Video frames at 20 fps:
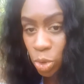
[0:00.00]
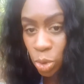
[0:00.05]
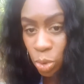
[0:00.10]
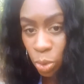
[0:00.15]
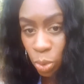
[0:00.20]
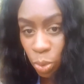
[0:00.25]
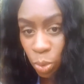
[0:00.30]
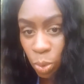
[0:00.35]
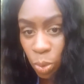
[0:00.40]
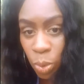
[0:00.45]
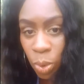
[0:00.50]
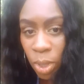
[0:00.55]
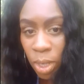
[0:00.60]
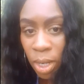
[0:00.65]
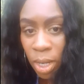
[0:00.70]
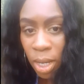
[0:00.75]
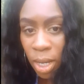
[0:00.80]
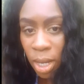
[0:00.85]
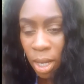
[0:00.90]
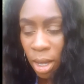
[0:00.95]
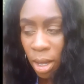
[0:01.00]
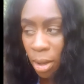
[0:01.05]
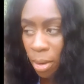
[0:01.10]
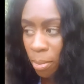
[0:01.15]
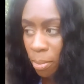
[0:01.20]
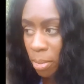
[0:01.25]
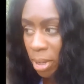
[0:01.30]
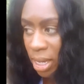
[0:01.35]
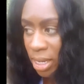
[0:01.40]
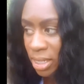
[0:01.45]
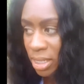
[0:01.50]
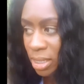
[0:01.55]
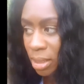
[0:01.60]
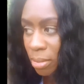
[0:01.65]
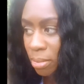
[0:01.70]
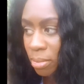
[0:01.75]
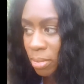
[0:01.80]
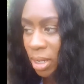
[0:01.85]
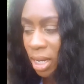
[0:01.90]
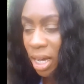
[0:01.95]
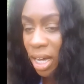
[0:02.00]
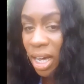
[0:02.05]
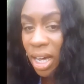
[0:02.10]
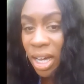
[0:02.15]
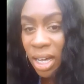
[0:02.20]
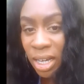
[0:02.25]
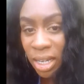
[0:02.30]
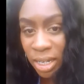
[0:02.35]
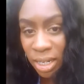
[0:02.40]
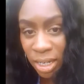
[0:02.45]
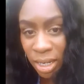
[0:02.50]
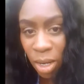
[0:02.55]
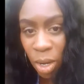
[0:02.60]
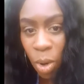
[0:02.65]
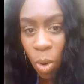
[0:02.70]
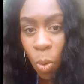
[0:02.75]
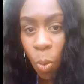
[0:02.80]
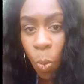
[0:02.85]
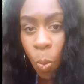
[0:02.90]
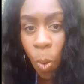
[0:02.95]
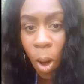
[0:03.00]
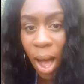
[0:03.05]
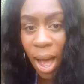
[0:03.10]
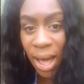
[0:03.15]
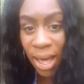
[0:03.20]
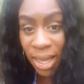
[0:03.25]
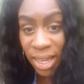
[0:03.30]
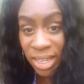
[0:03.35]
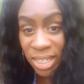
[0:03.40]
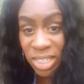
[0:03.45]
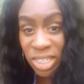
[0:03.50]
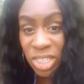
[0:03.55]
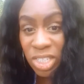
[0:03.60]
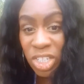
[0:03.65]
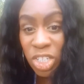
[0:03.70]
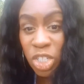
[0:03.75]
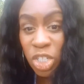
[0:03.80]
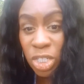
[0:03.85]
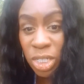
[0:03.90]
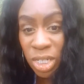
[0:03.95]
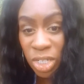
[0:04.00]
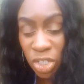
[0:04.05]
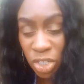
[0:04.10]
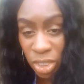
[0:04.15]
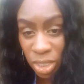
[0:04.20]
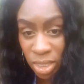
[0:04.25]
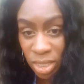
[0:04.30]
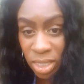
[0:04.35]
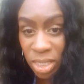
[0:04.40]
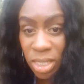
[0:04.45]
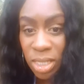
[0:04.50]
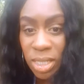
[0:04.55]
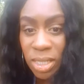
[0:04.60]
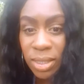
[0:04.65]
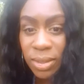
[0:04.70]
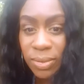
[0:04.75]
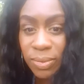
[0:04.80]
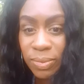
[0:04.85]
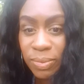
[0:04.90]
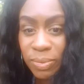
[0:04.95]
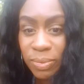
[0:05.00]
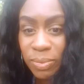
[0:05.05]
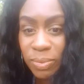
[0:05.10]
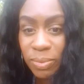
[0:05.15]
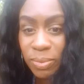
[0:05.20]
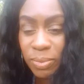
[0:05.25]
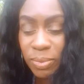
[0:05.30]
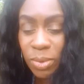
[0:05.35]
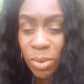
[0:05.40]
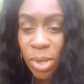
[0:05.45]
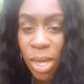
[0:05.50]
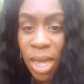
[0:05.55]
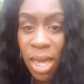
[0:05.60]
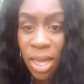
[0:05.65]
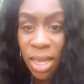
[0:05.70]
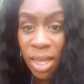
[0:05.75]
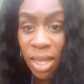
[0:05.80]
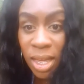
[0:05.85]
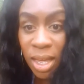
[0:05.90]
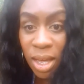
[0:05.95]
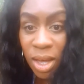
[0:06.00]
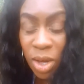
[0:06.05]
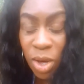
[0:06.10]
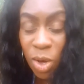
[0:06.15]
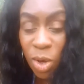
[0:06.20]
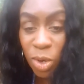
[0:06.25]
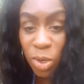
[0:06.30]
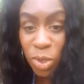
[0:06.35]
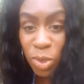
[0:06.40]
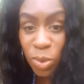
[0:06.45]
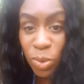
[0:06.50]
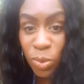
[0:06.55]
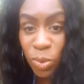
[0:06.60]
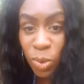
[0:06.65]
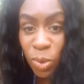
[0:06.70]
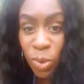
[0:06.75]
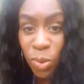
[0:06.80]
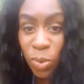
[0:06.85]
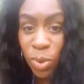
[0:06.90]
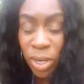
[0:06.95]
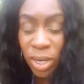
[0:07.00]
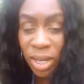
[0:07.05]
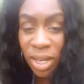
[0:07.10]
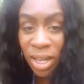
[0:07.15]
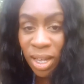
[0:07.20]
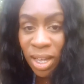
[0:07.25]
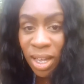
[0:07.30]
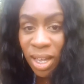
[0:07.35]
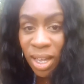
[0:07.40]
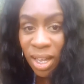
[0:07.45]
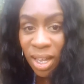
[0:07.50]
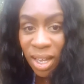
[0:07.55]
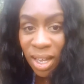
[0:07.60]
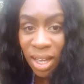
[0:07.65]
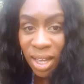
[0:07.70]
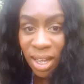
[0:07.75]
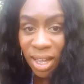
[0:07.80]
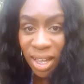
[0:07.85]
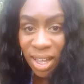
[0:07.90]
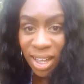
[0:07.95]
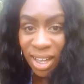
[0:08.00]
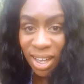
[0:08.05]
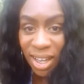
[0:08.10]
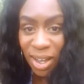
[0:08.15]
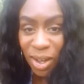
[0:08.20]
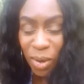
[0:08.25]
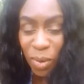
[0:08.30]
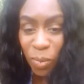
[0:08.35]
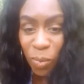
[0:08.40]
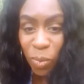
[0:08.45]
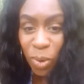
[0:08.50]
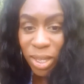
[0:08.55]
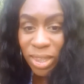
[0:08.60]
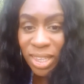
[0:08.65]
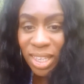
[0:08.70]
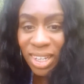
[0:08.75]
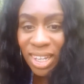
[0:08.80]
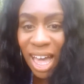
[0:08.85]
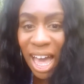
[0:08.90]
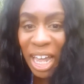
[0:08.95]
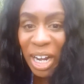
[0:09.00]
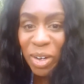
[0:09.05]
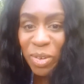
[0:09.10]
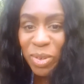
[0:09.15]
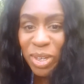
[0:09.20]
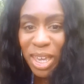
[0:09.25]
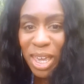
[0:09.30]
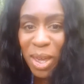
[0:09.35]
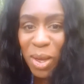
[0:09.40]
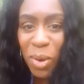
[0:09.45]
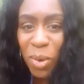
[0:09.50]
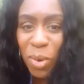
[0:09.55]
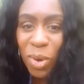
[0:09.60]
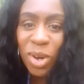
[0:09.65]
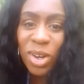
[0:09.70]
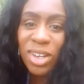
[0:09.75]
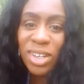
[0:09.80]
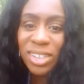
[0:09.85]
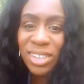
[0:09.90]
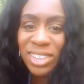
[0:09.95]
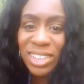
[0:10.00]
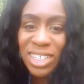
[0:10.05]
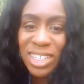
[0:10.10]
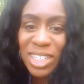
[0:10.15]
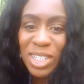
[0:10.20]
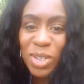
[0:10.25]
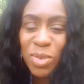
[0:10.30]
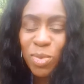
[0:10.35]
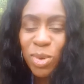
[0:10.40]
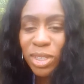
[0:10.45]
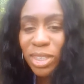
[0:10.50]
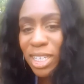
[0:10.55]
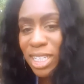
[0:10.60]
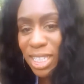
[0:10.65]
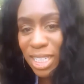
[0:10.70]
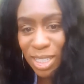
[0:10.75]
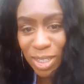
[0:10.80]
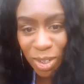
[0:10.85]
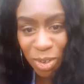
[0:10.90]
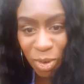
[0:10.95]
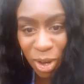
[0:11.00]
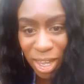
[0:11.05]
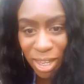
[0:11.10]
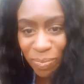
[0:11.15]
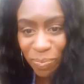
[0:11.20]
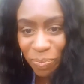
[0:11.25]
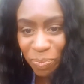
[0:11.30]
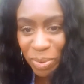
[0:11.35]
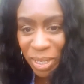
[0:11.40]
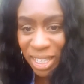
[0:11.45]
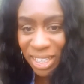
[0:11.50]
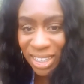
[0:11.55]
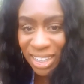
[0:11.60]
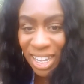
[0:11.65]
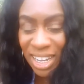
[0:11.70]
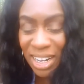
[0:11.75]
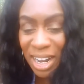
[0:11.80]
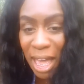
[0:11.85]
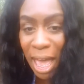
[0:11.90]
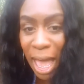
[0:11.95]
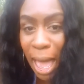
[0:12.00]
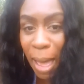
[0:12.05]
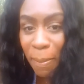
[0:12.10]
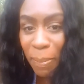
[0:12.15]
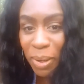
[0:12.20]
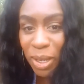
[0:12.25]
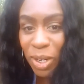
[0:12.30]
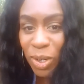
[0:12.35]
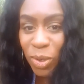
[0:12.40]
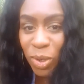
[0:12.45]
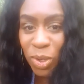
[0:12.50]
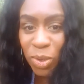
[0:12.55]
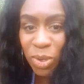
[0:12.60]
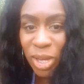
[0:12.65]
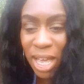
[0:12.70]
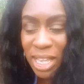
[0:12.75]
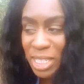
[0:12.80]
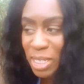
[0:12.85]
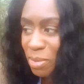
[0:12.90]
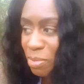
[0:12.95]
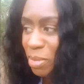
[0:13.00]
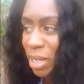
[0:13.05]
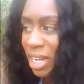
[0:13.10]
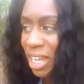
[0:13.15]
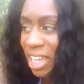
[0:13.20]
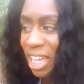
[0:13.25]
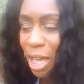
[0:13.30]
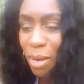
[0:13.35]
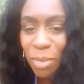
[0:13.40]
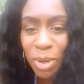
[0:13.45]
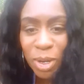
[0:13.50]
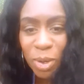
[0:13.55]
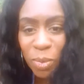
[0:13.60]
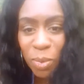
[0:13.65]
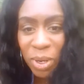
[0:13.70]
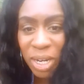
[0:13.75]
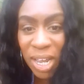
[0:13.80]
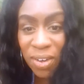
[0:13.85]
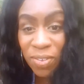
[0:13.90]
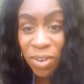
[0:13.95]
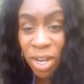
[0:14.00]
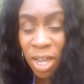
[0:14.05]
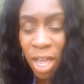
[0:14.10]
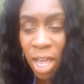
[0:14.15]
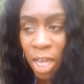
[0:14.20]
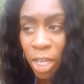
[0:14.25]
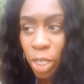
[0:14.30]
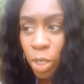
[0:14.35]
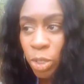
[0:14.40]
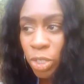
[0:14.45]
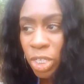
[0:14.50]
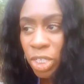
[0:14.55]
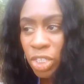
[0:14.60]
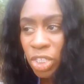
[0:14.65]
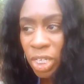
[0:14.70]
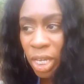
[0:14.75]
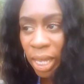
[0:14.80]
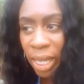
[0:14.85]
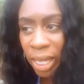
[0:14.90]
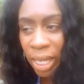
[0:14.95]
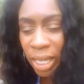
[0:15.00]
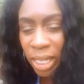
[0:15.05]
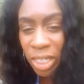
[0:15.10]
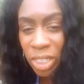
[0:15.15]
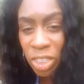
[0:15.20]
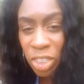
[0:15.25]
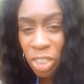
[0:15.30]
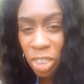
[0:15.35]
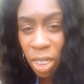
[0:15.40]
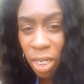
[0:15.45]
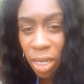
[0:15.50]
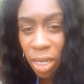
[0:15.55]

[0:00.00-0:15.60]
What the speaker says: to make some unwise decisions. Okay? All you who want to win the lottery, or just you want this great big thing to happen, or you got some money coming or whatever, you should change